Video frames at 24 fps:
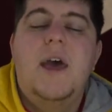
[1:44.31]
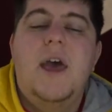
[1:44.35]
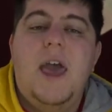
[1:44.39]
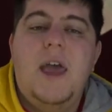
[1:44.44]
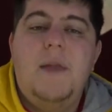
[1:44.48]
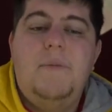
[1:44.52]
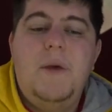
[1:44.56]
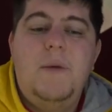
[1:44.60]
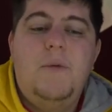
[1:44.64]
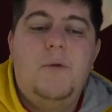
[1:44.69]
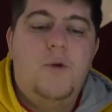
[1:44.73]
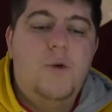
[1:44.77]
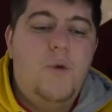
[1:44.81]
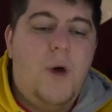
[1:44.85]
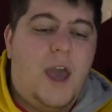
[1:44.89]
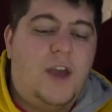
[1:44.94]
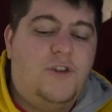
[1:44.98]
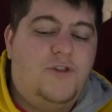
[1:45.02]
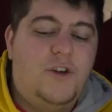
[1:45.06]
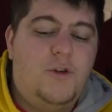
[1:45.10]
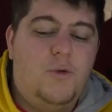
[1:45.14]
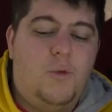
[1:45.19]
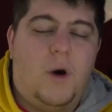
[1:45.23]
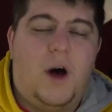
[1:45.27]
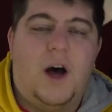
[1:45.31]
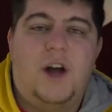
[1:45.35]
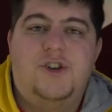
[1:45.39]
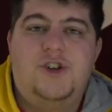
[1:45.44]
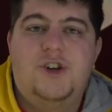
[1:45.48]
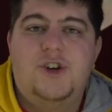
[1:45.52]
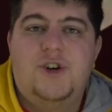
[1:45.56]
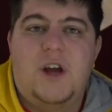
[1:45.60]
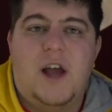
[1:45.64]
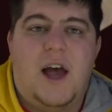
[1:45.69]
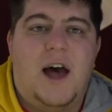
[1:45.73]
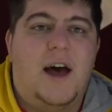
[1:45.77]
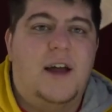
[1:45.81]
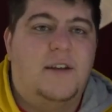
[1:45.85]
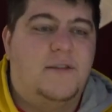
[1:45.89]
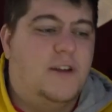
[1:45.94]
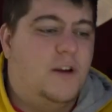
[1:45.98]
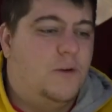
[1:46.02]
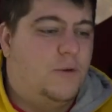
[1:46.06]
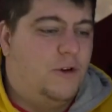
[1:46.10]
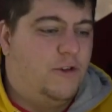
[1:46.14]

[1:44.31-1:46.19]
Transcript: and people who actually watch your content,